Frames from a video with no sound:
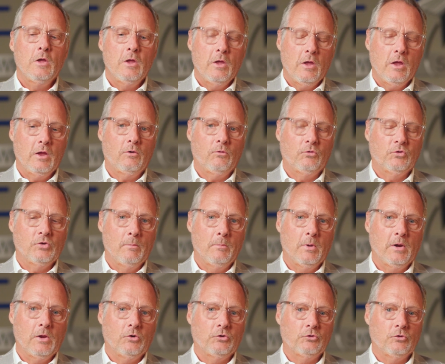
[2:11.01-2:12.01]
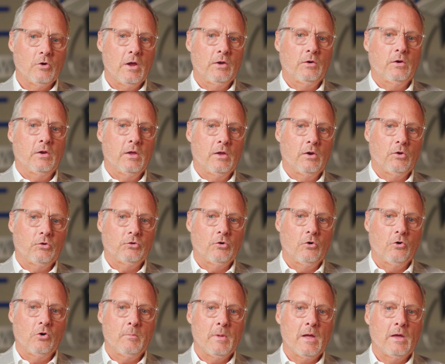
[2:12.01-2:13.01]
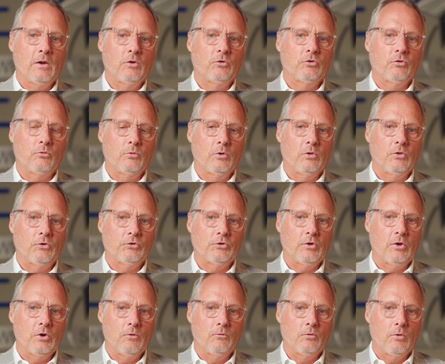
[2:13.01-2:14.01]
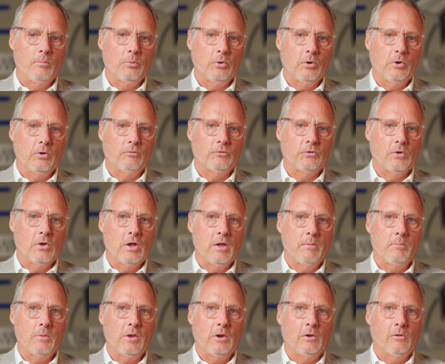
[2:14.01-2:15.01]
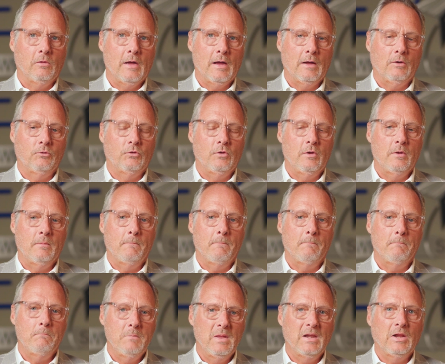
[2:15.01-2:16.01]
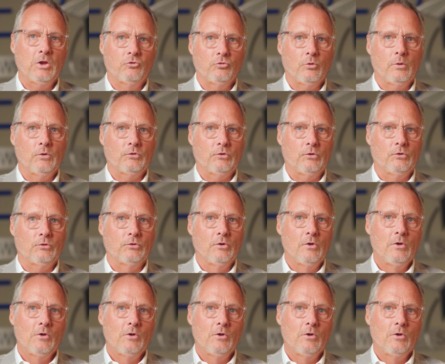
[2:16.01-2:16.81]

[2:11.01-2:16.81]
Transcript: And if somebody is trying to get a certain amount into real estate over a period of time, it allows them many choices.